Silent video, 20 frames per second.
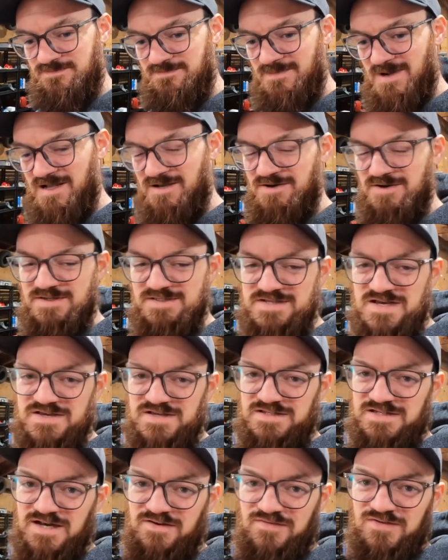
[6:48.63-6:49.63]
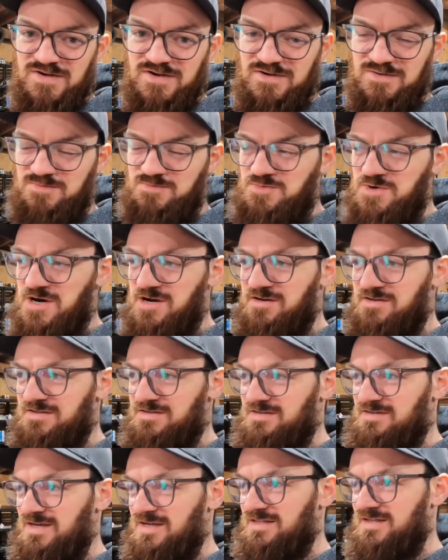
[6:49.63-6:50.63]
I know I say this every year, but
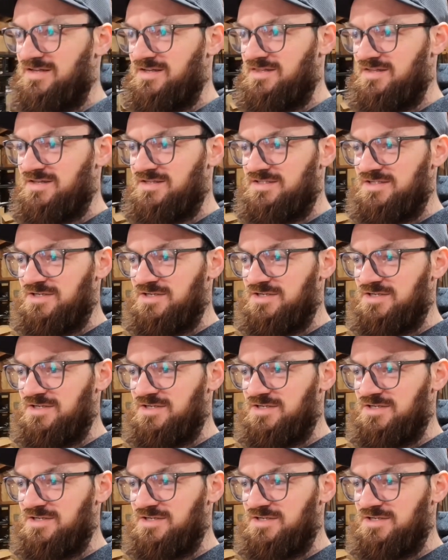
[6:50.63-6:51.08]
I think this